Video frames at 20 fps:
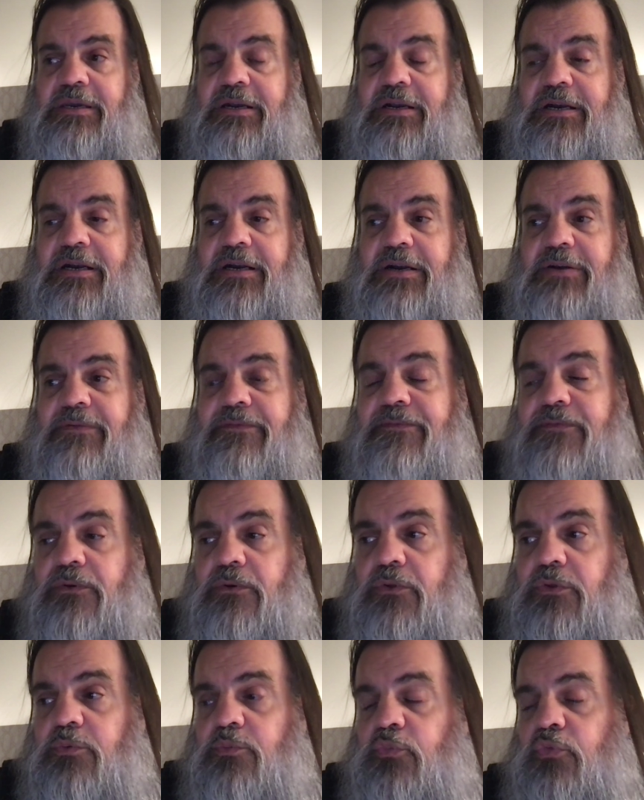Uh,
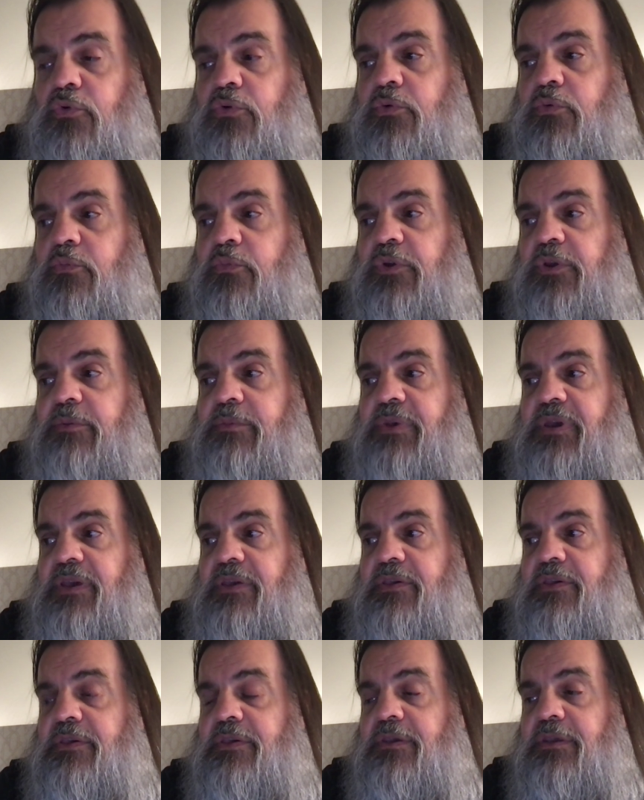furthermore, we may
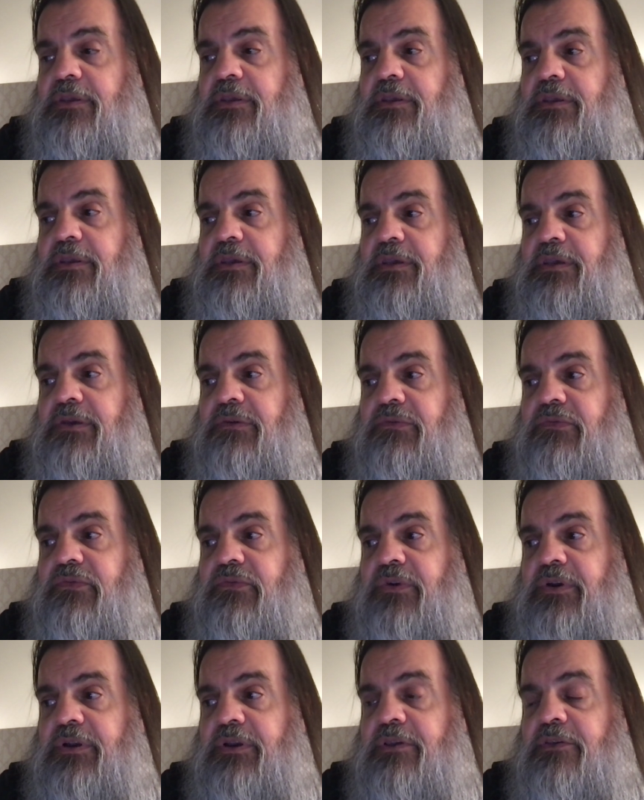see if
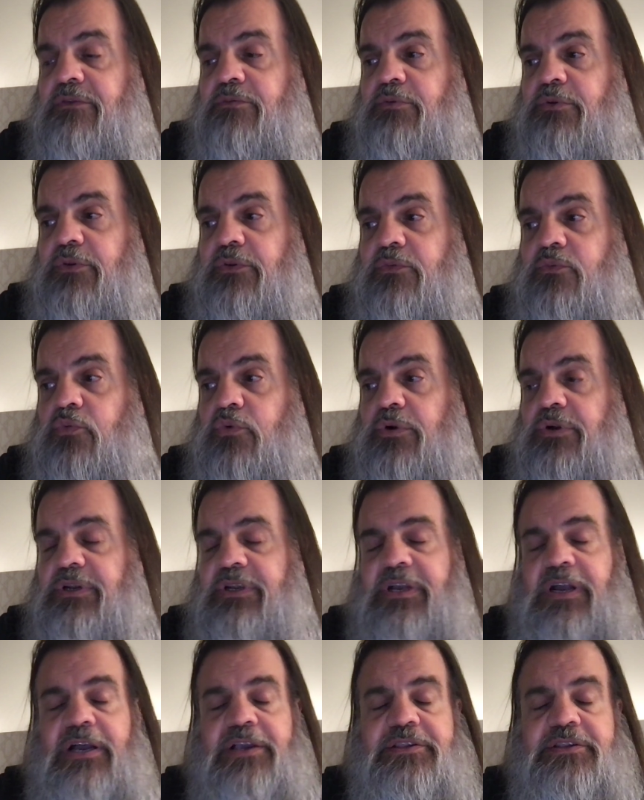uh, Israel's war in
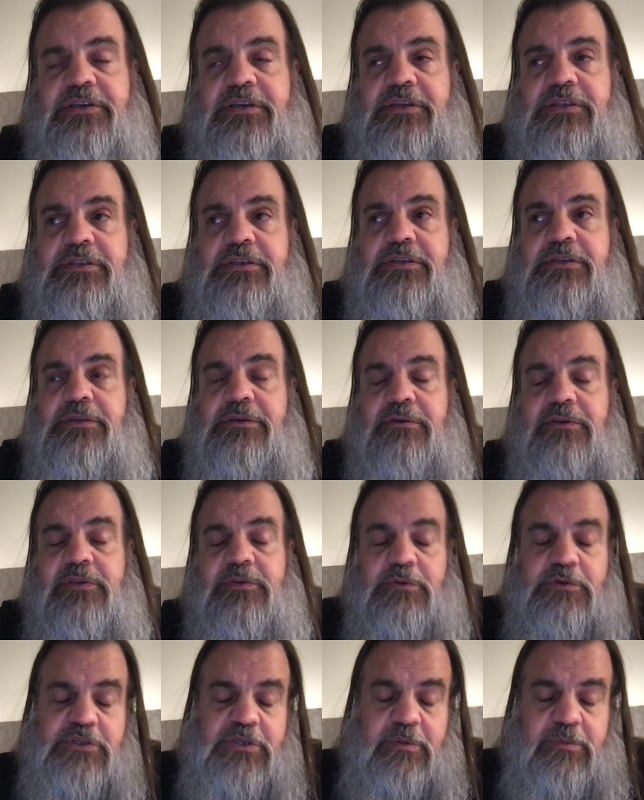Gaza continues,
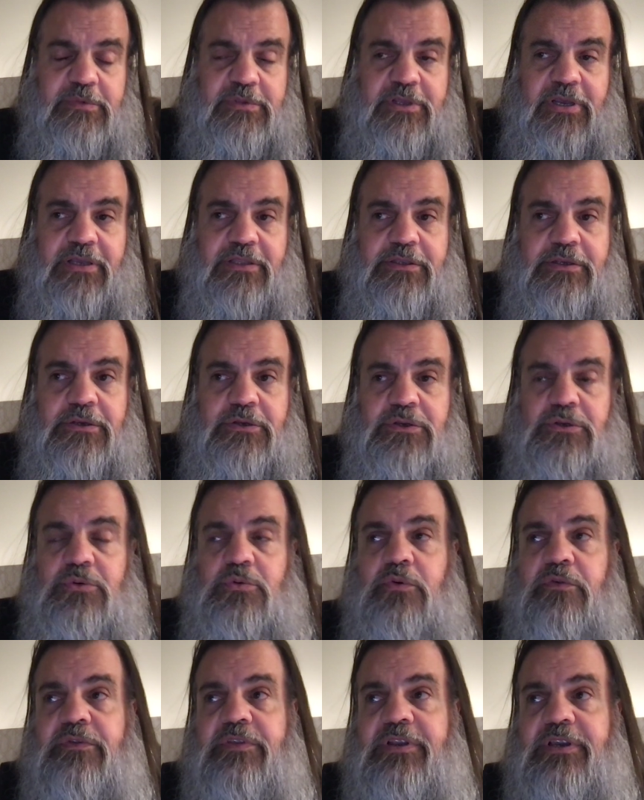which seems likely to
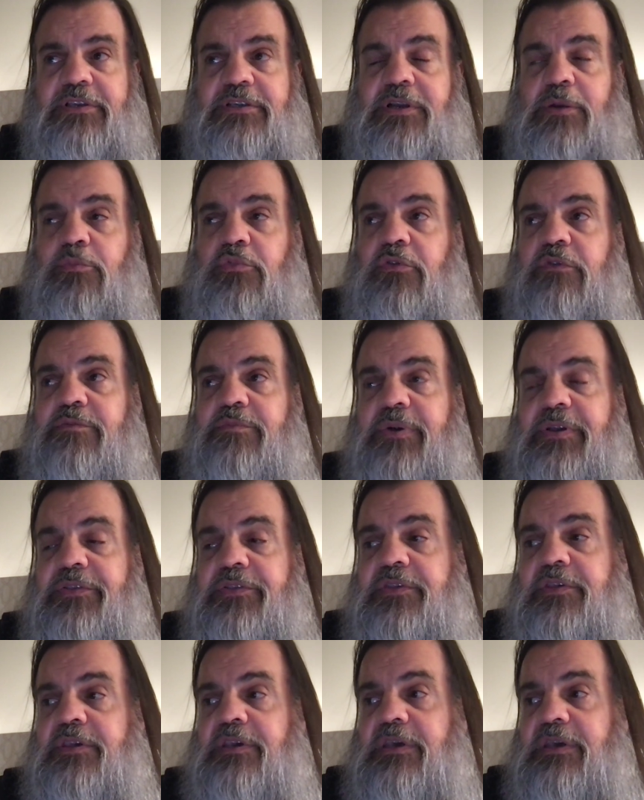do over the next couple of
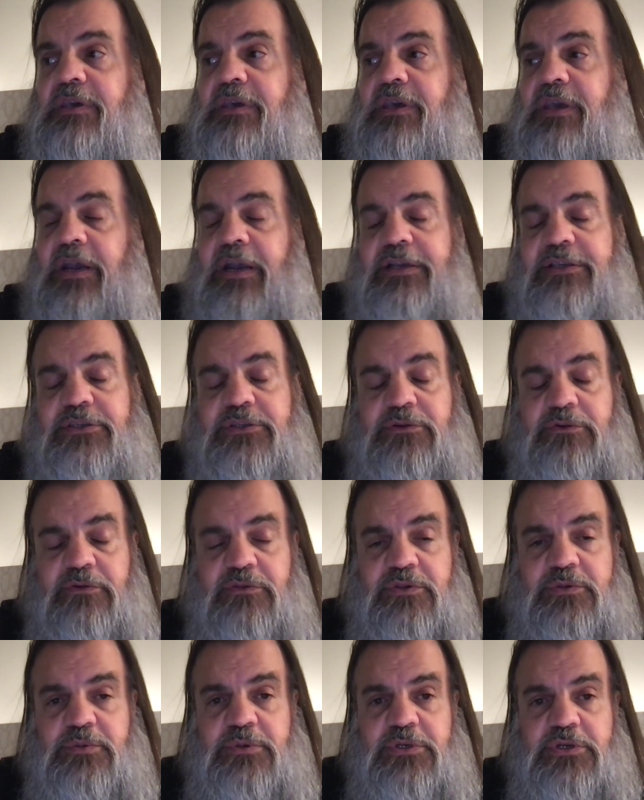months, as
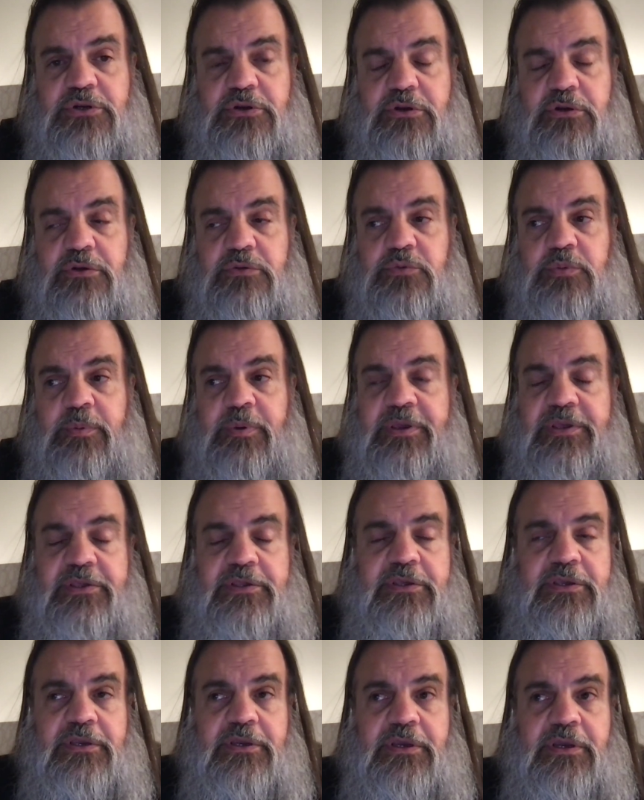students return, we may
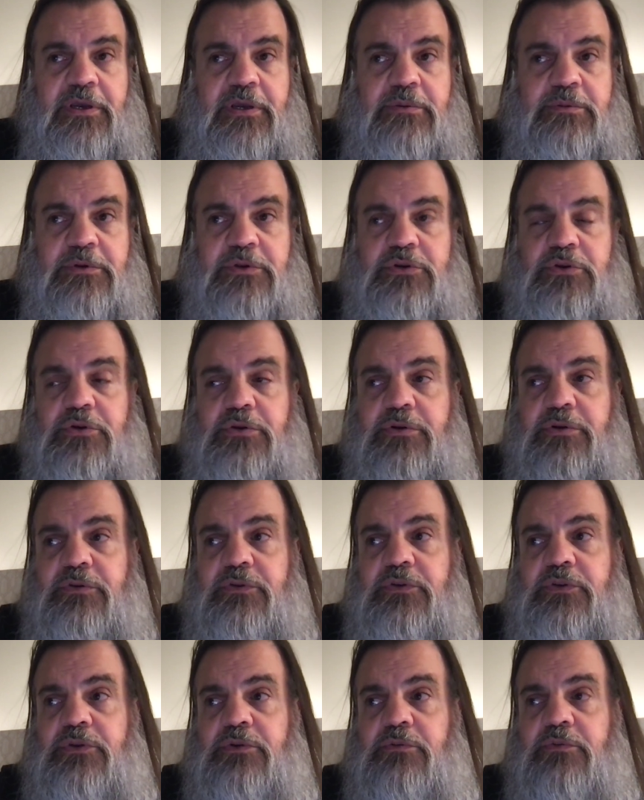see a return
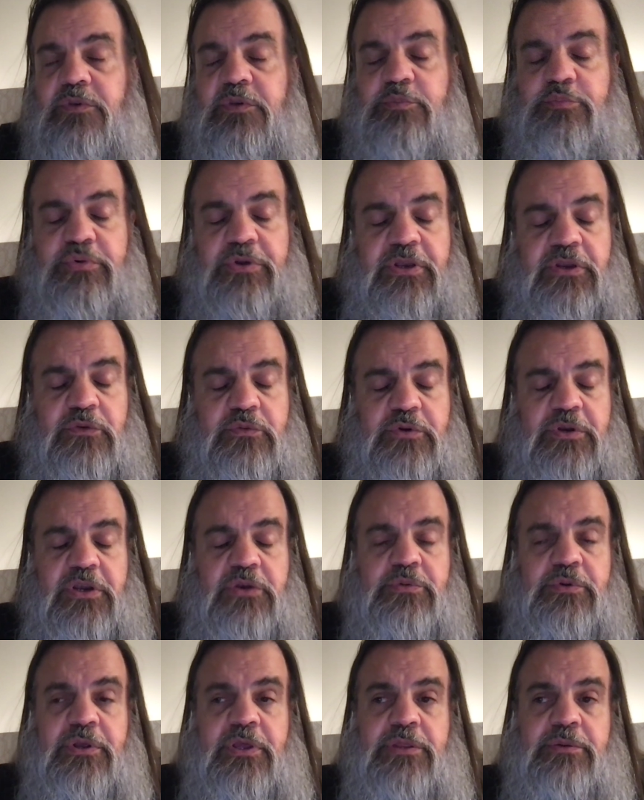to spring
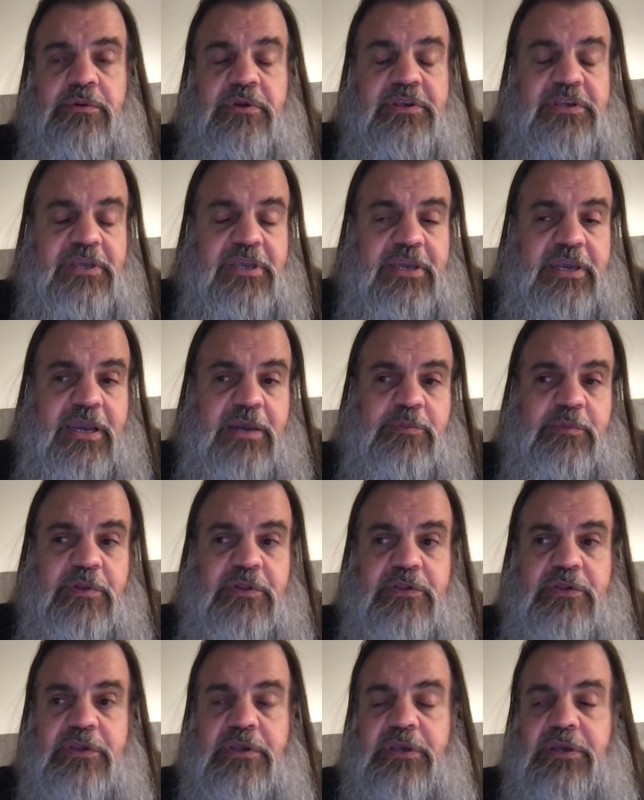2023's
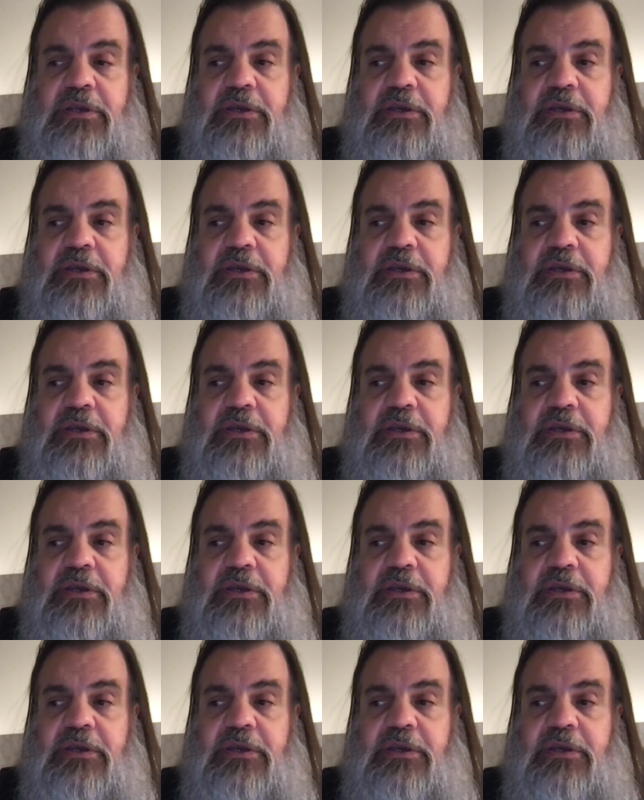encampments,